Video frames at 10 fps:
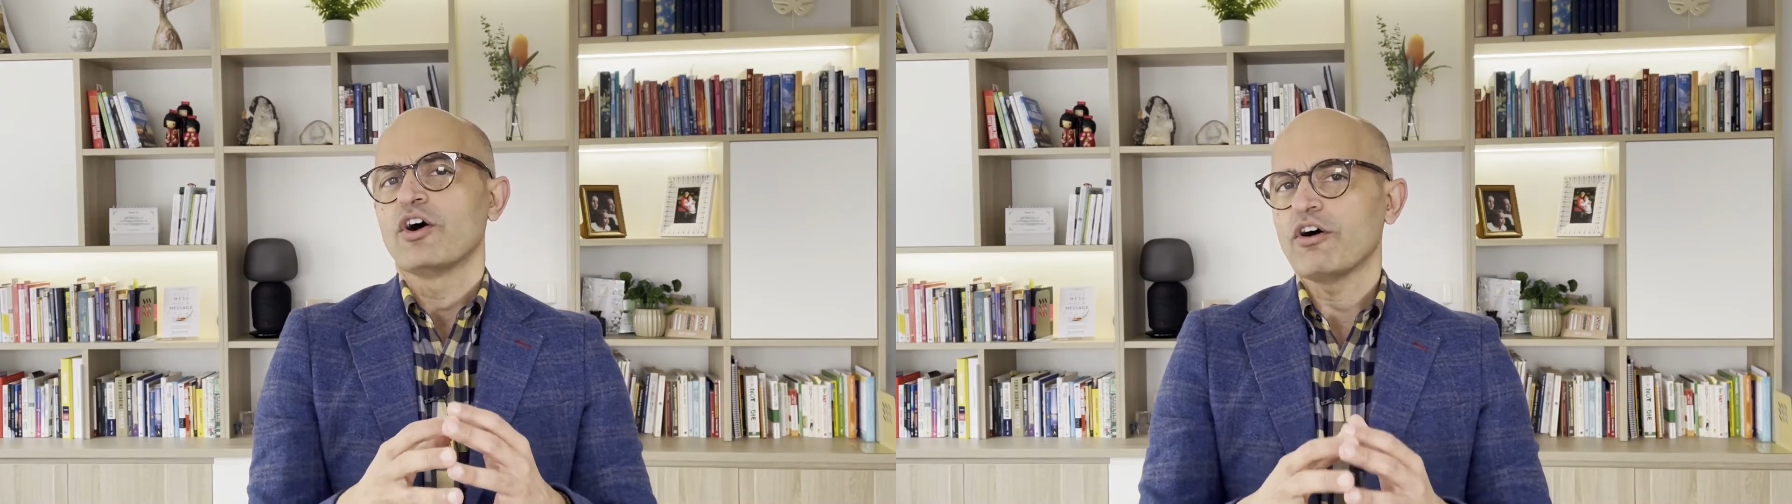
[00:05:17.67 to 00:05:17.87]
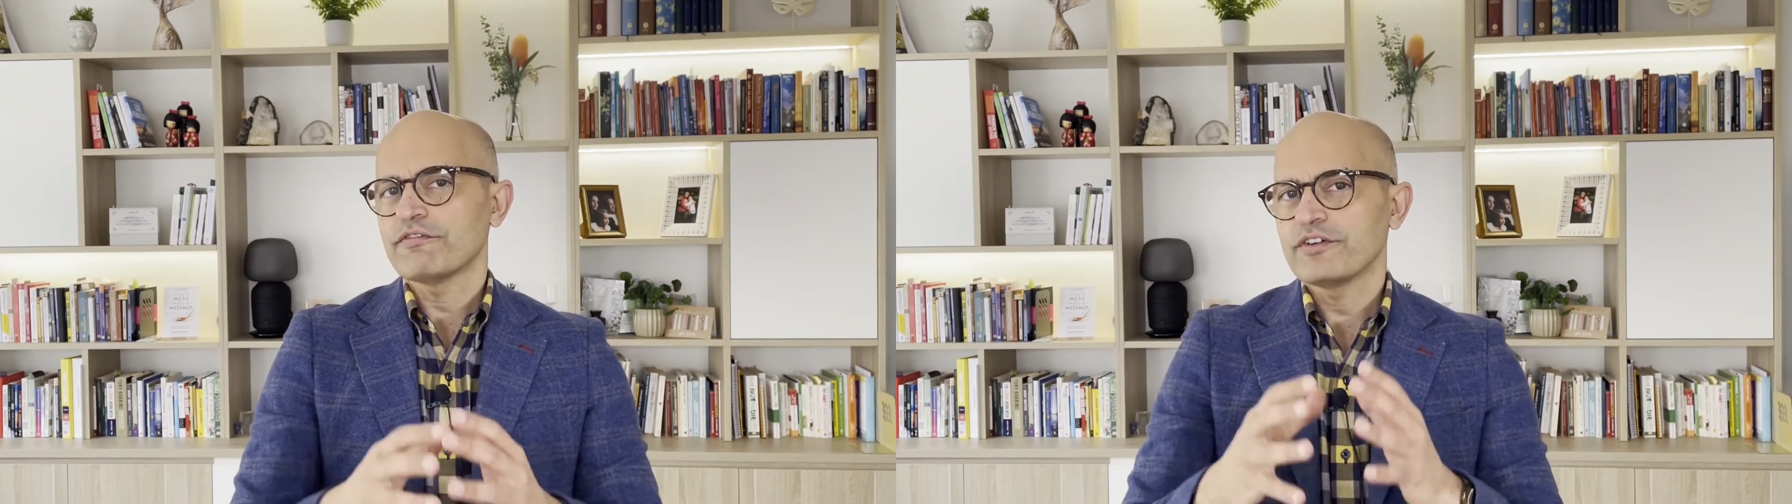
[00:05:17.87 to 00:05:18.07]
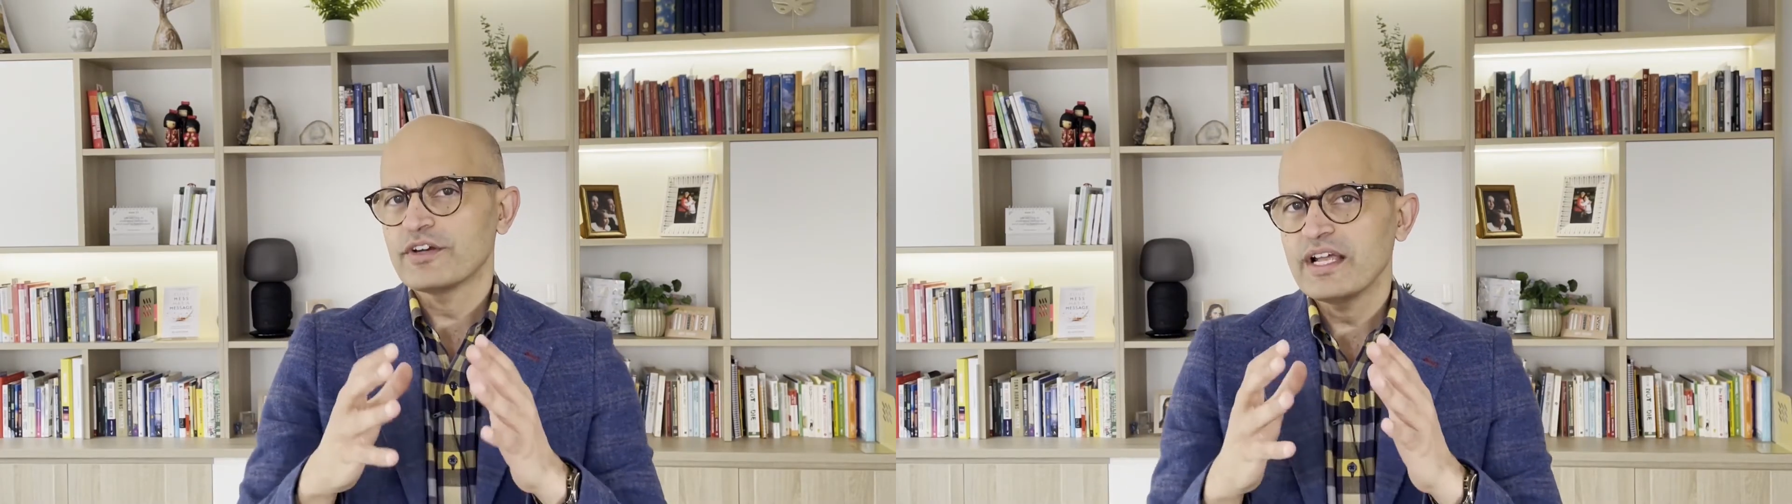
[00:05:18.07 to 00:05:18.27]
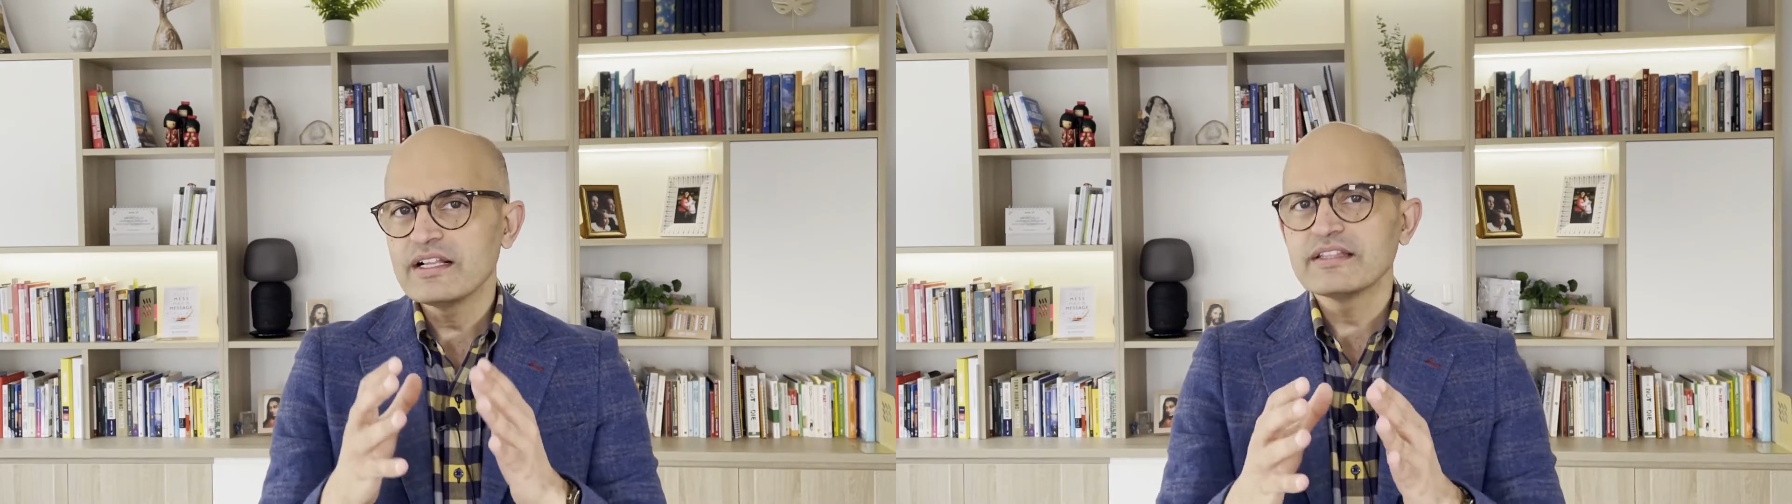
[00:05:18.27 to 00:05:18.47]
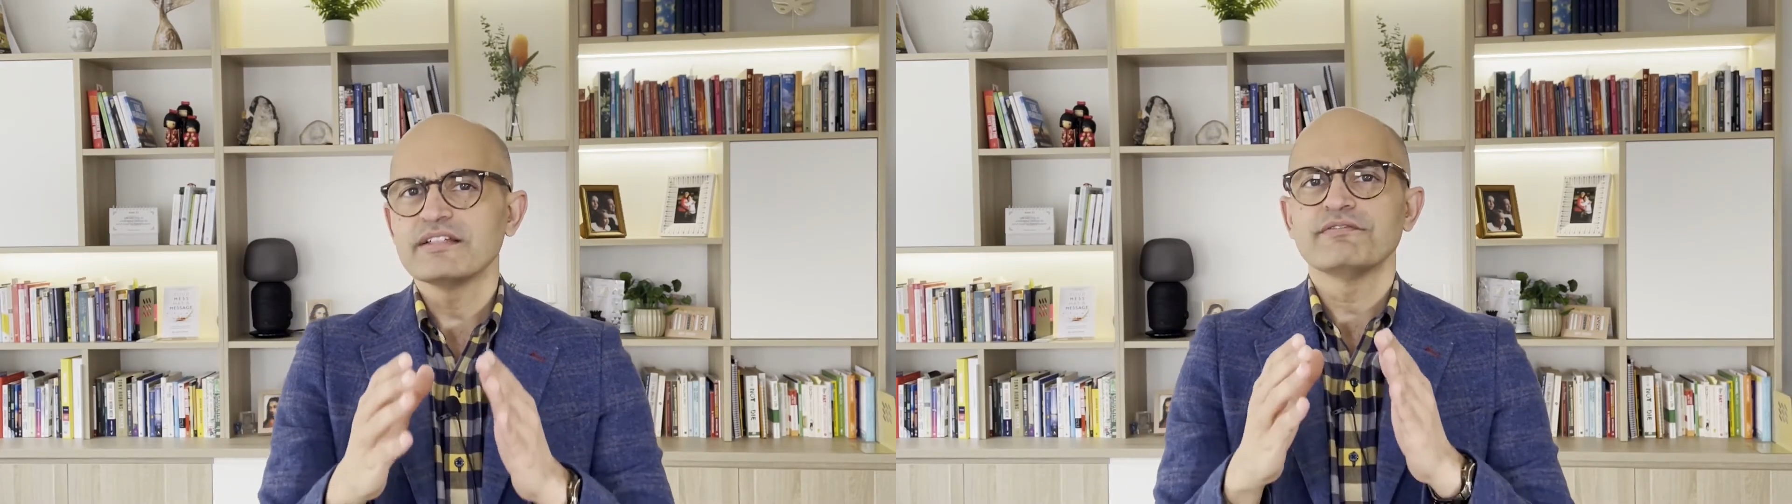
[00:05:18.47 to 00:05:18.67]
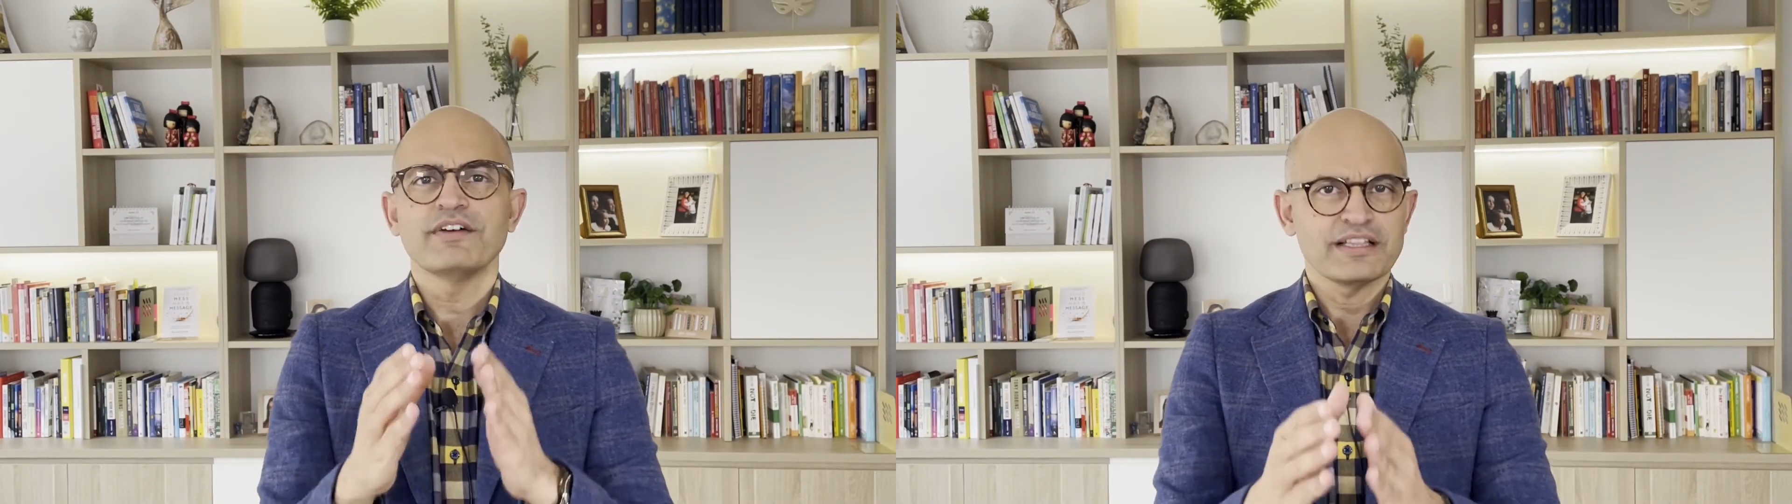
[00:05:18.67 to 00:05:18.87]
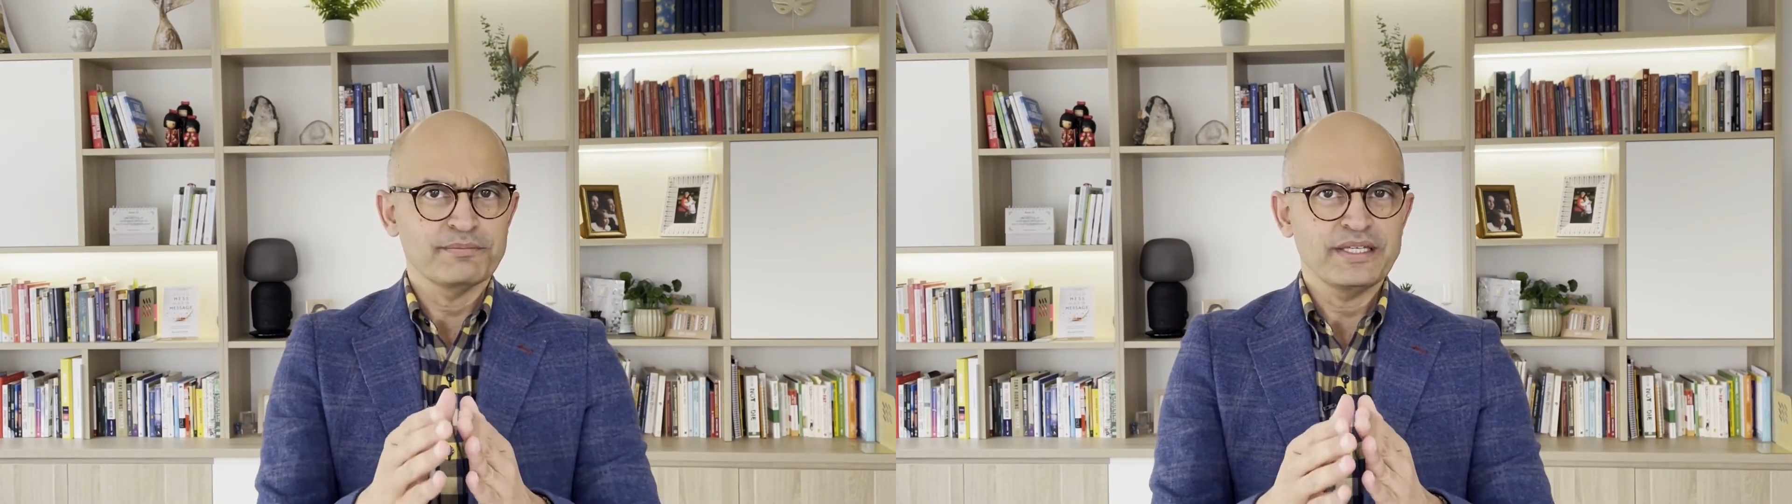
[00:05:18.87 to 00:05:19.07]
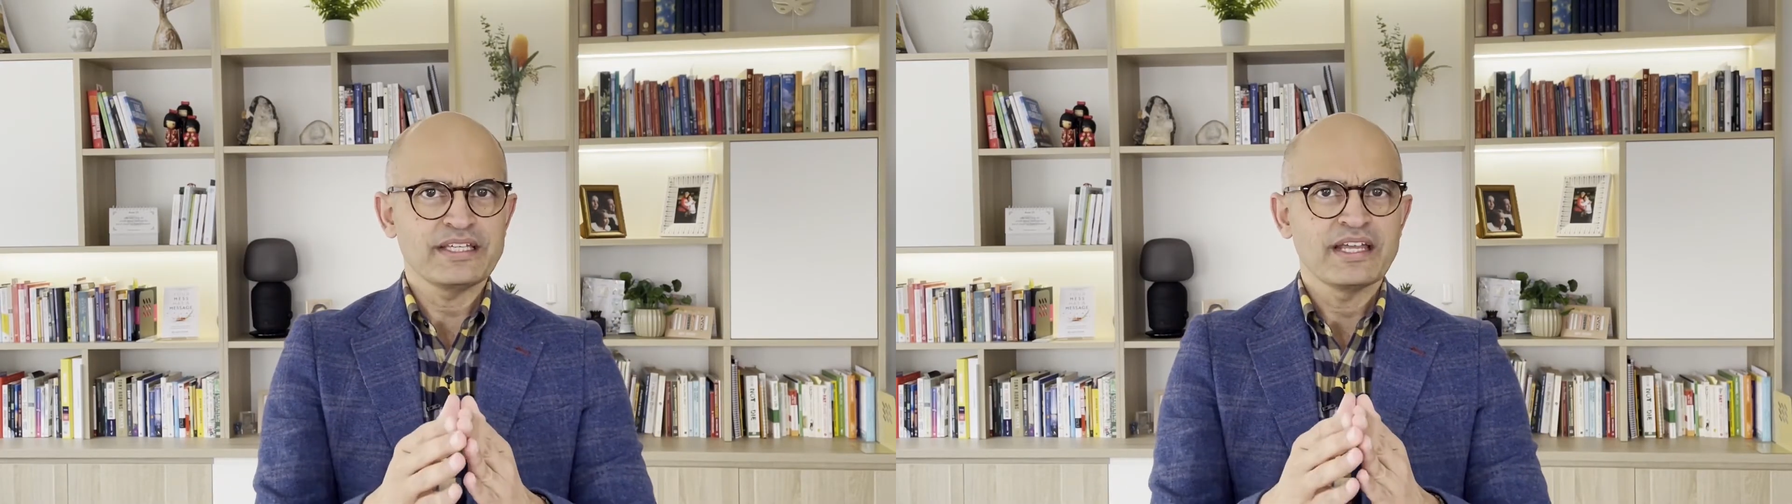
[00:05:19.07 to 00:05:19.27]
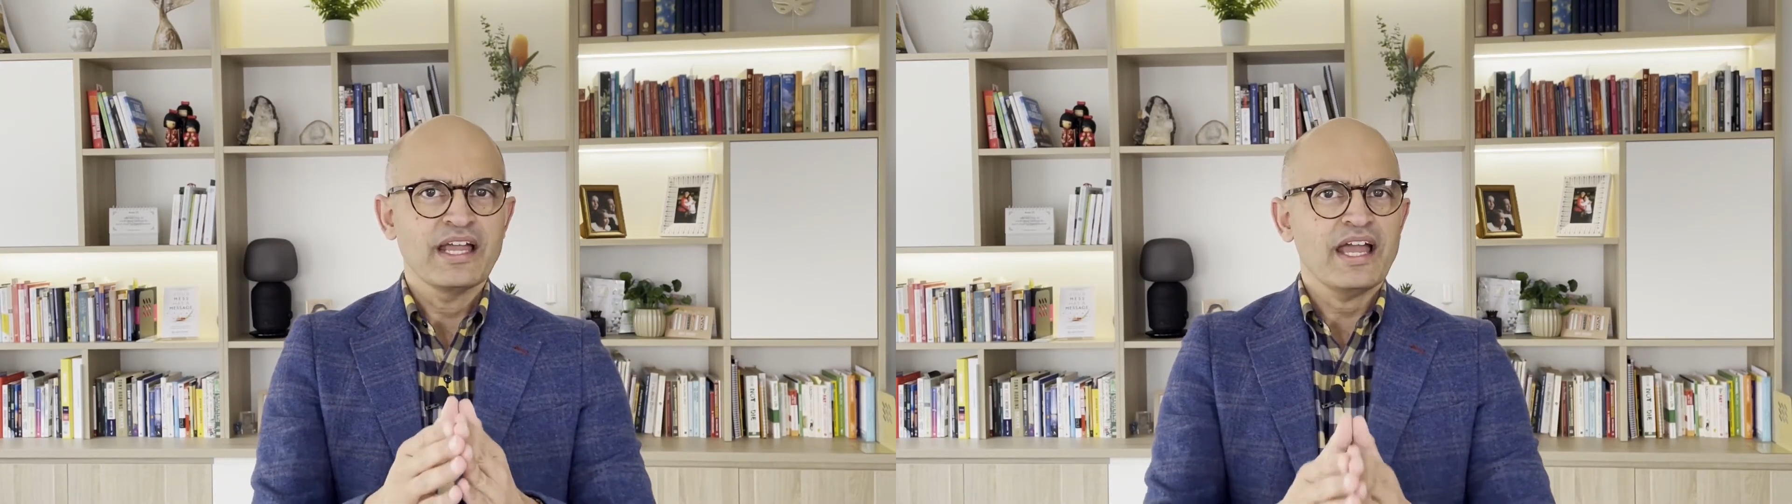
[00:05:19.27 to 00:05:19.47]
of your health and well-being,